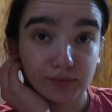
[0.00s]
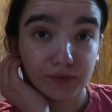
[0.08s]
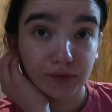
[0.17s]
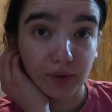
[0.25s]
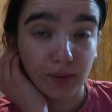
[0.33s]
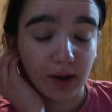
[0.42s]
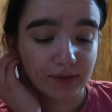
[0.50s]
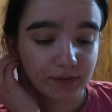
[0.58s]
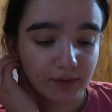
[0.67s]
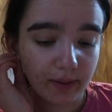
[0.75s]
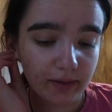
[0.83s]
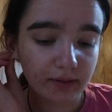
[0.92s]
So as you
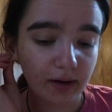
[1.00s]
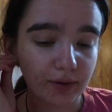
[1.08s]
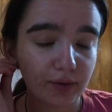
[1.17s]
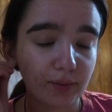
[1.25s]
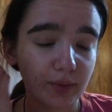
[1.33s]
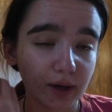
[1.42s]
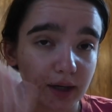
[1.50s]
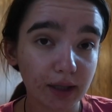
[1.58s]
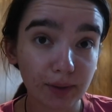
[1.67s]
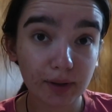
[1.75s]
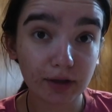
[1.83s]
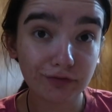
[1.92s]
saw in the title, we're gonna
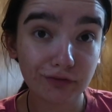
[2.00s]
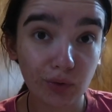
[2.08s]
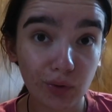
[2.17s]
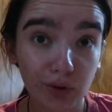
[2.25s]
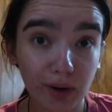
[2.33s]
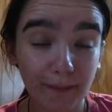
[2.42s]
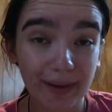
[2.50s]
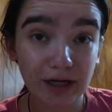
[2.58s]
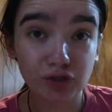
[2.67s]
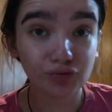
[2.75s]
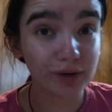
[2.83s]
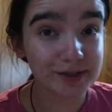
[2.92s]
get ready for my
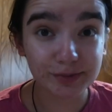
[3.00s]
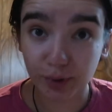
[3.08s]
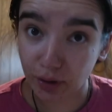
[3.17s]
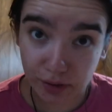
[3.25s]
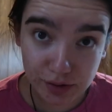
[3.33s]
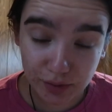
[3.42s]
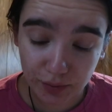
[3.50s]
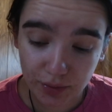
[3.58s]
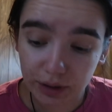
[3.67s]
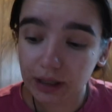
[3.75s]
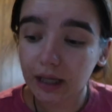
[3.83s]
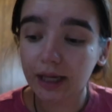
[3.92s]
dress
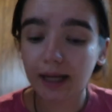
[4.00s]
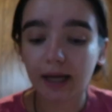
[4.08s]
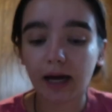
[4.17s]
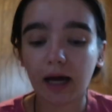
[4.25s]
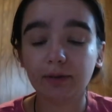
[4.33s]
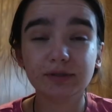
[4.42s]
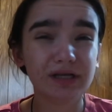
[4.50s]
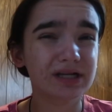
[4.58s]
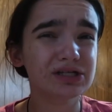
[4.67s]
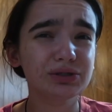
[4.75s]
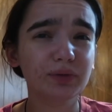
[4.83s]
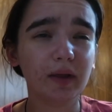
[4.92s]
rehearsal. I was
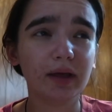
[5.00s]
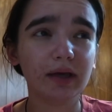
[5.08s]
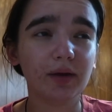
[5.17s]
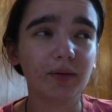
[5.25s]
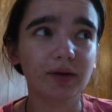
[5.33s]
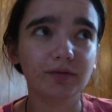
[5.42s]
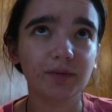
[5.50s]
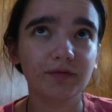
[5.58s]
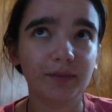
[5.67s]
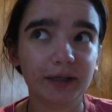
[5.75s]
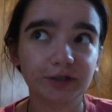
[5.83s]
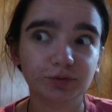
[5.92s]
gonna do like get ready with me
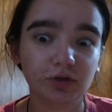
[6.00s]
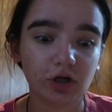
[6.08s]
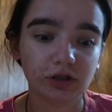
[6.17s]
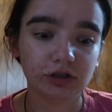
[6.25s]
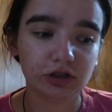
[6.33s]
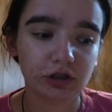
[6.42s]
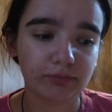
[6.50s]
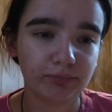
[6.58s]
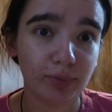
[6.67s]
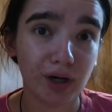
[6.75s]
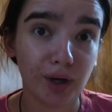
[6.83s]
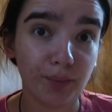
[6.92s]
for my actual concert,
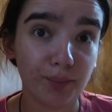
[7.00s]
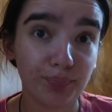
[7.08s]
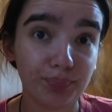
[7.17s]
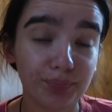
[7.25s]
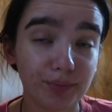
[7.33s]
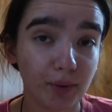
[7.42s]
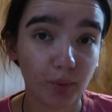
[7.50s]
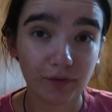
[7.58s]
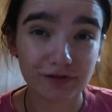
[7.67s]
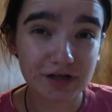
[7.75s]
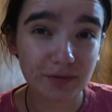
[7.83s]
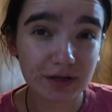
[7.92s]
but my
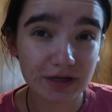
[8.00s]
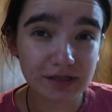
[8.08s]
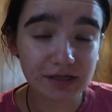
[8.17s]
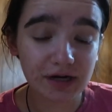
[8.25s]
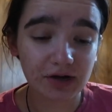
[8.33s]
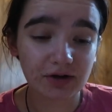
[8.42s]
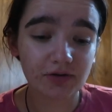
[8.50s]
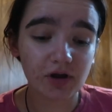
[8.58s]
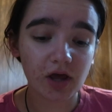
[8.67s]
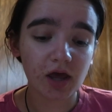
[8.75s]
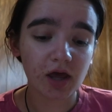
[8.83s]
boyfriend's coming into town